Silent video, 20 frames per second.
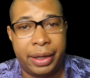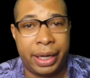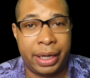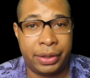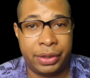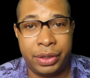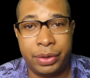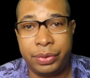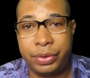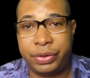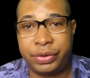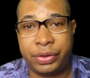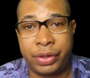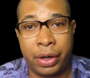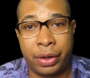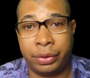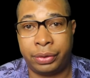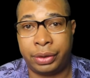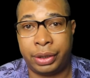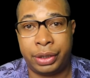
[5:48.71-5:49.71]
And you
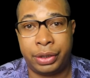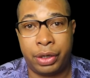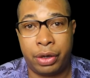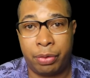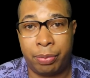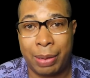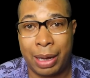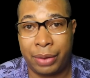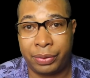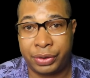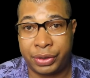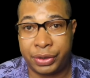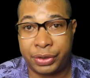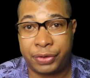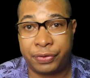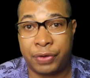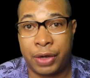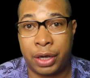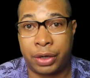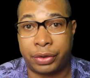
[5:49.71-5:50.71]
certainly know about
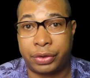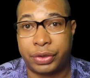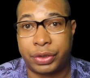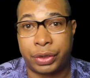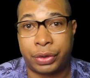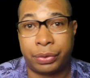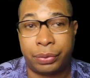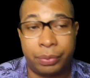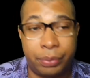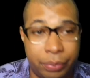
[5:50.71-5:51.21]
dysfunction.